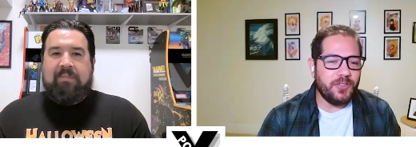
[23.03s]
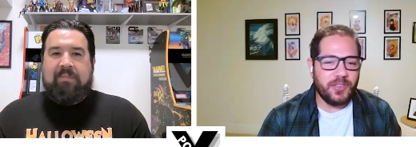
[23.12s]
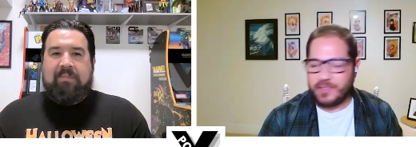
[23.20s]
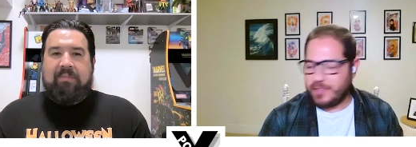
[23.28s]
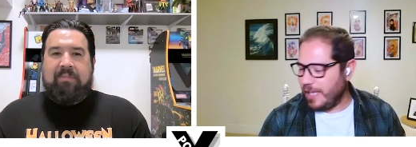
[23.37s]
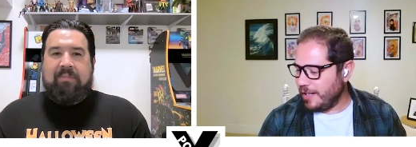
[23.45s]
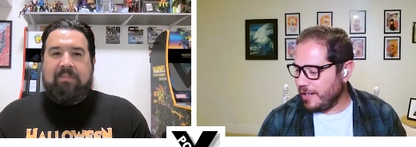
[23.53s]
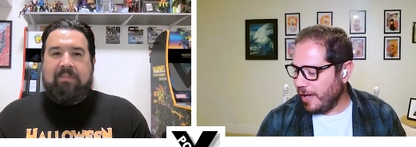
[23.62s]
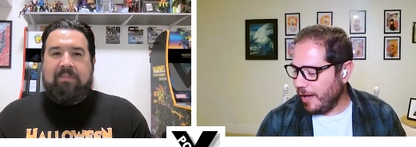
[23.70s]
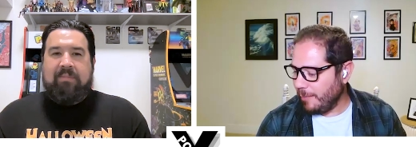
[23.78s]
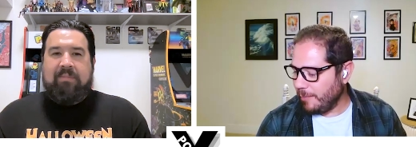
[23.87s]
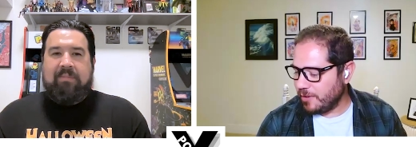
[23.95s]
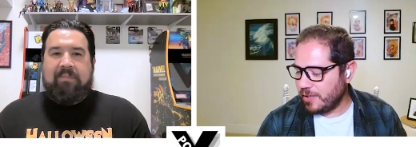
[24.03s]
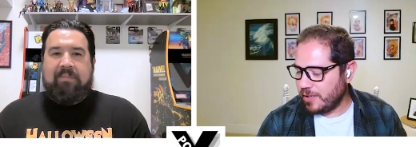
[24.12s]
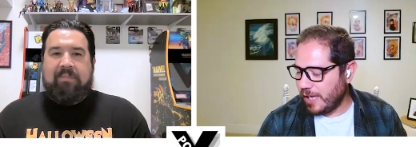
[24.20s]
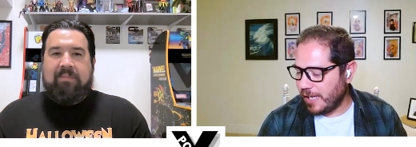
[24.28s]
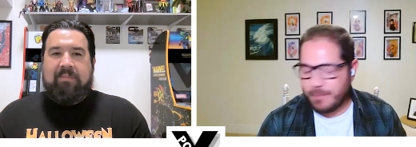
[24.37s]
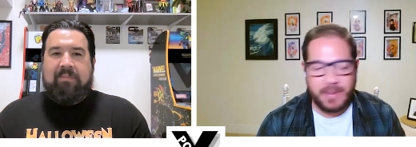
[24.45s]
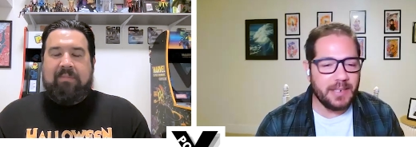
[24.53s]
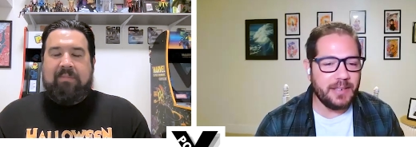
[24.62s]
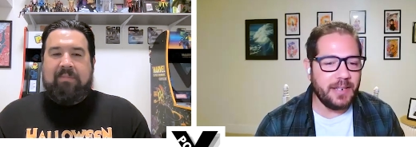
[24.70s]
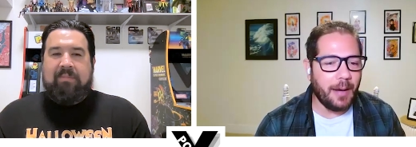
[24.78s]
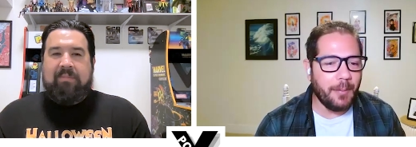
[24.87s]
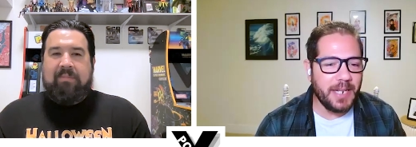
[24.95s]
Speaker 1: you just said, um, is kind of being
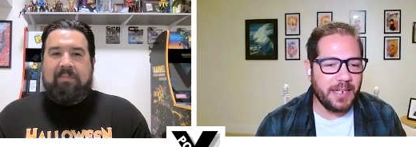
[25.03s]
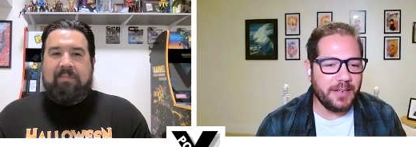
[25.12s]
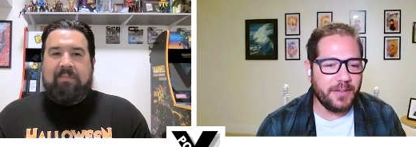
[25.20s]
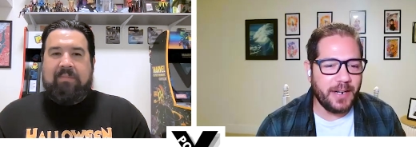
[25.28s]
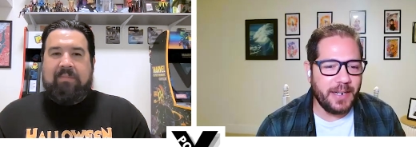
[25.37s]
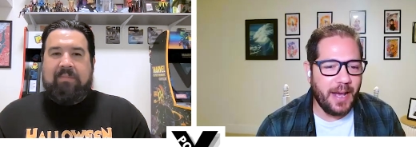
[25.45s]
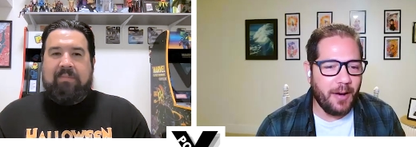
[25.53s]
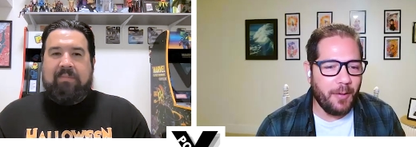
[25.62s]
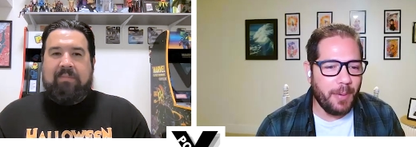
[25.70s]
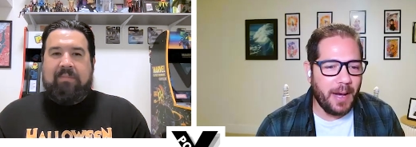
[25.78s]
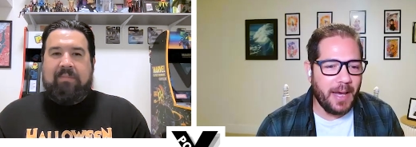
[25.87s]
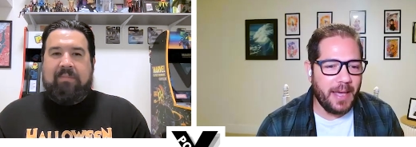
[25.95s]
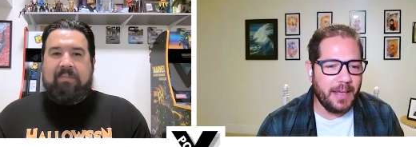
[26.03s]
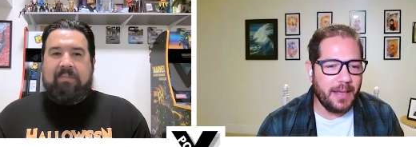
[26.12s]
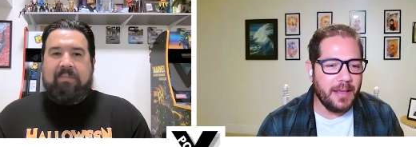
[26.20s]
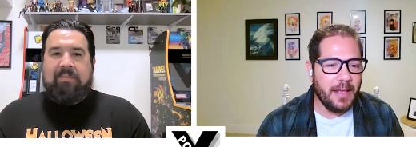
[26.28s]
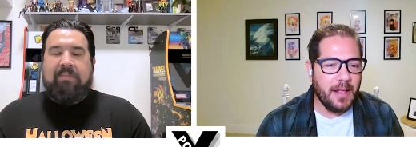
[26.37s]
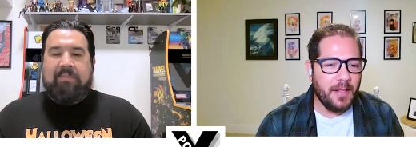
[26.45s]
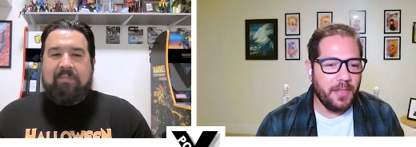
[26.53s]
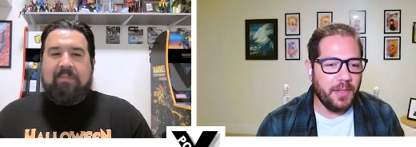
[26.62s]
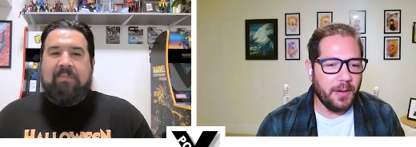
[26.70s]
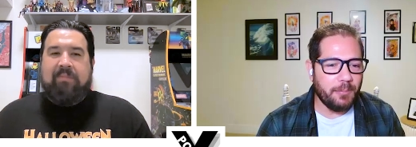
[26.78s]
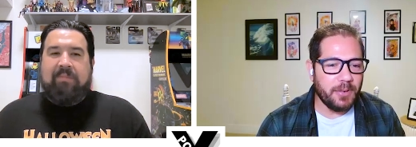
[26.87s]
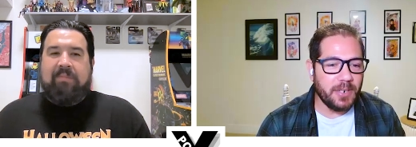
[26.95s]
dominated right now by
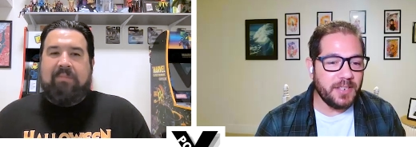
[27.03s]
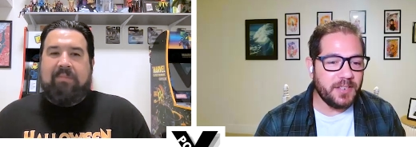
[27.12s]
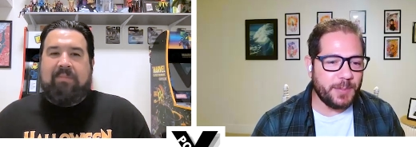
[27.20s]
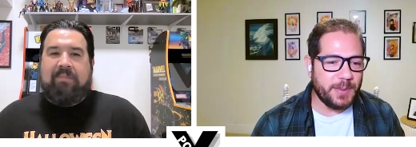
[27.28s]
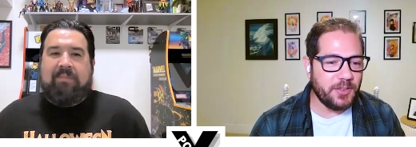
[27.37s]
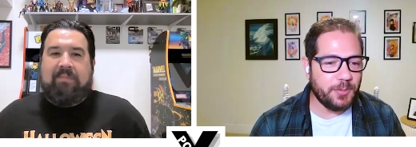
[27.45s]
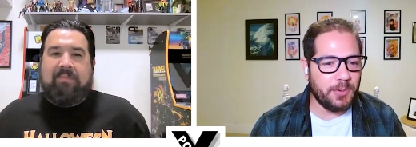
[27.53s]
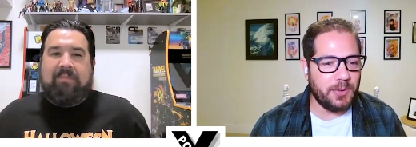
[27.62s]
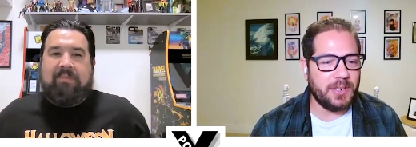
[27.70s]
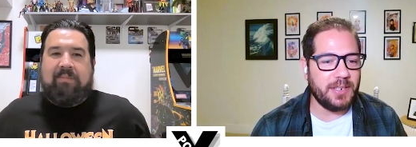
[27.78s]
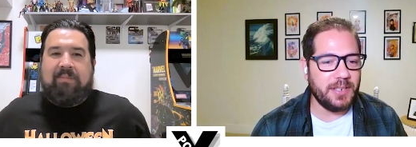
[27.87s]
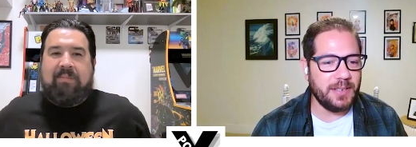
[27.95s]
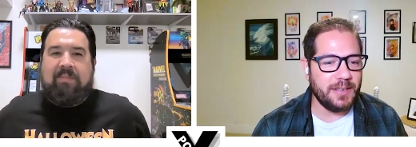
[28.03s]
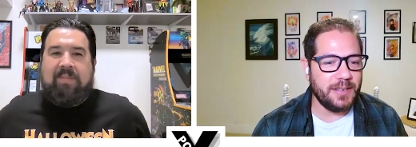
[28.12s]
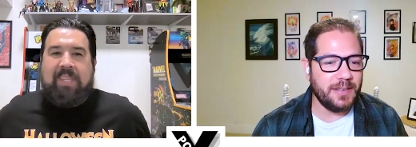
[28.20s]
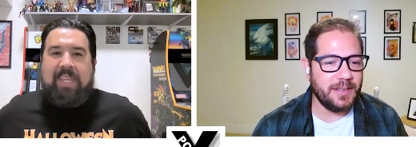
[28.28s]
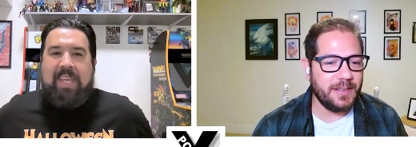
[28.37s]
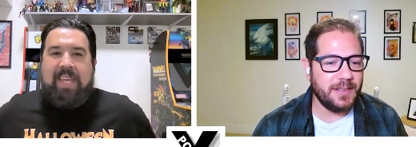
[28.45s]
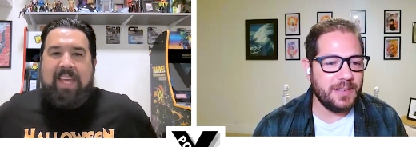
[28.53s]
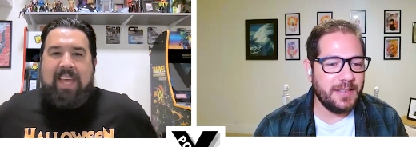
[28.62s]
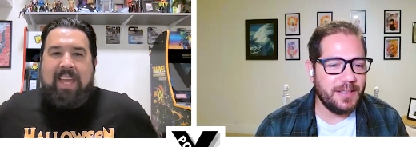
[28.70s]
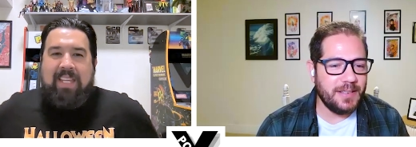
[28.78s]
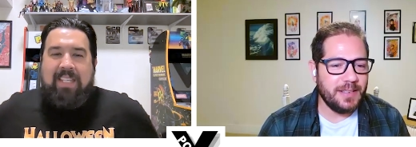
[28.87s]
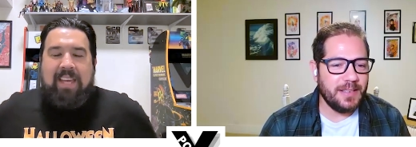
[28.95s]
the Britney Spears book.
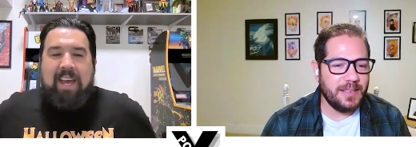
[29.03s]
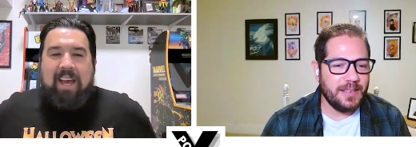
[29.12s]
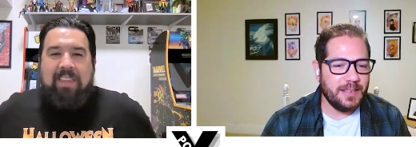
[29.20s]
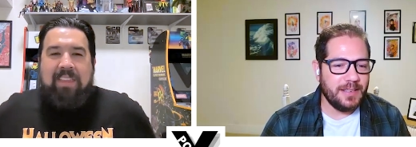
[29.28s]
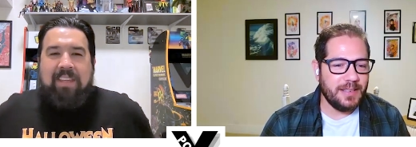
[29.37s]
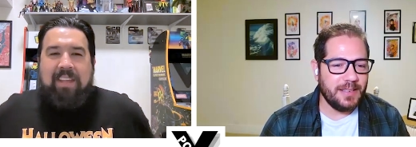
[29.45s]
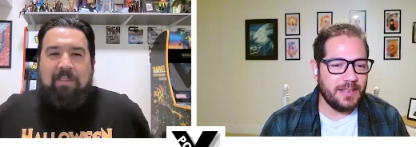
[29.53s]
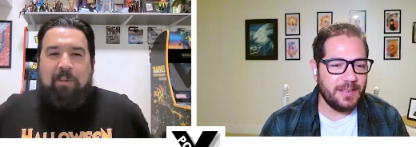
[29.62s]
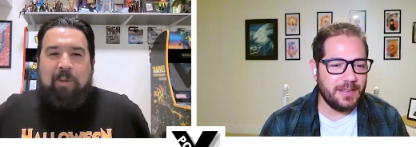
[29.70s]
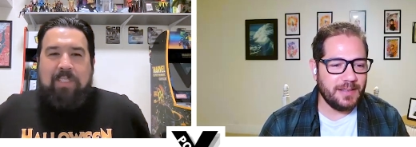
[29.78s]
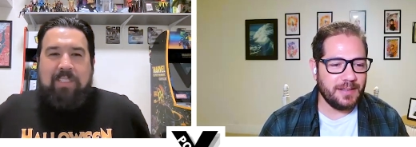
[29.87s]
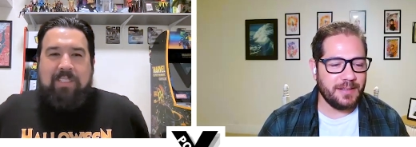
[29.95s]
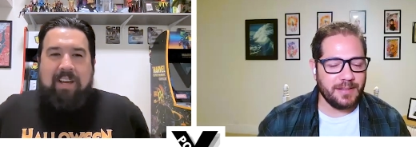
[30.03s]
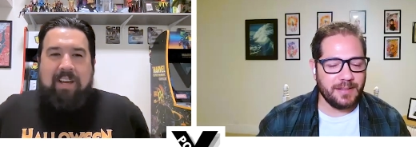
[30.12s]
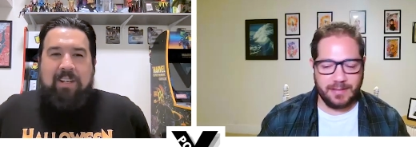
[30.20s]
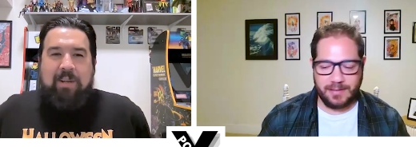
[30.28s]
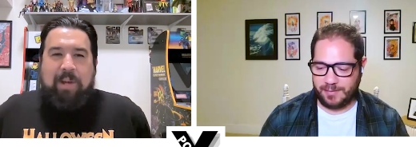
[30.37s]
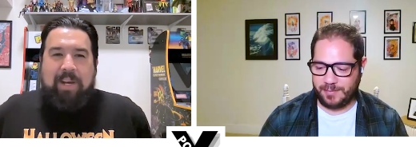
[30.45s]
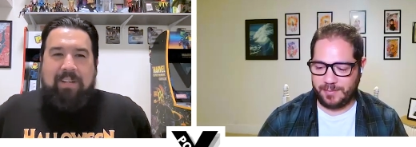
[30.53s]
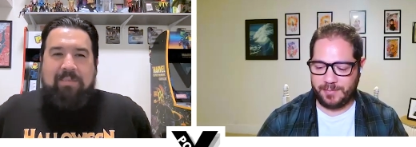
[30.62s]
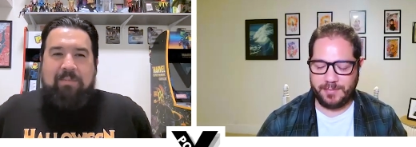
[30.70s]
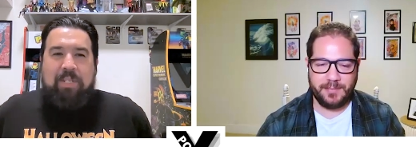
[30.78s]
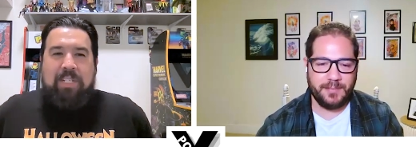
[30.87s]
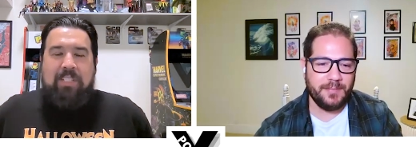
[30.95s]
Speaker 2: Yeah, I think everyone's talking about
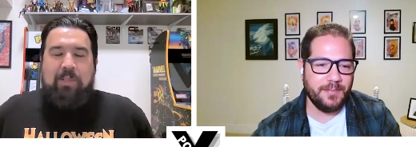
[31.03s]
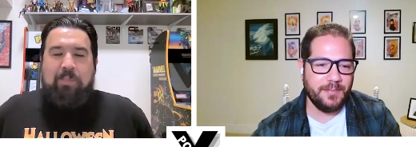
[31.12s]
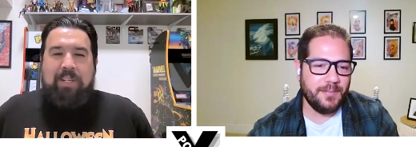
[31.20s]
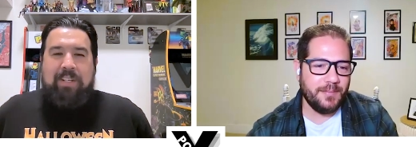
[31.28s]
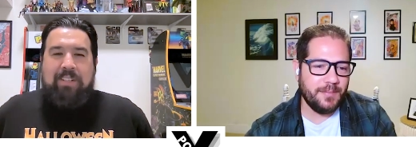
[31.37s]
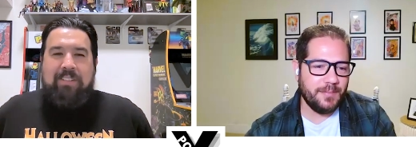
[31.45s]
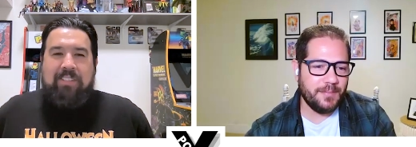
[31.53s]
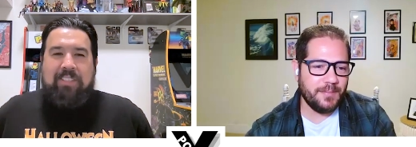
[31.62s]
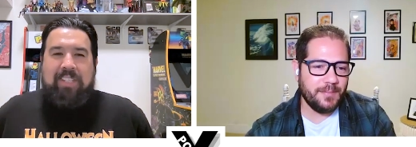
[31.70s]
Britney Spears